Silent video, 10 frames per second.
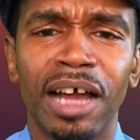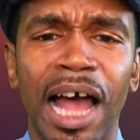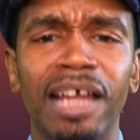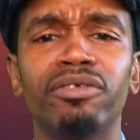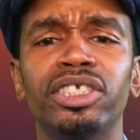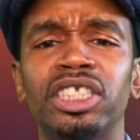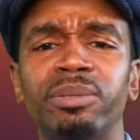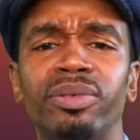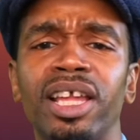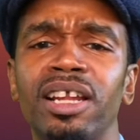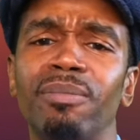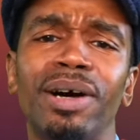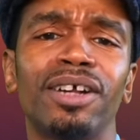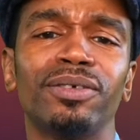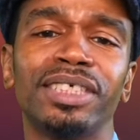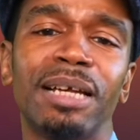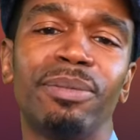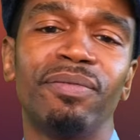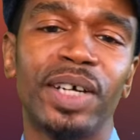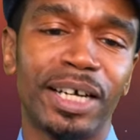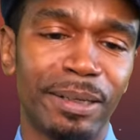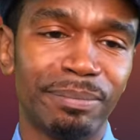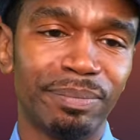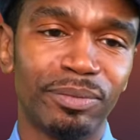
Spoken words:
Irish spring in a bottle type of vibe.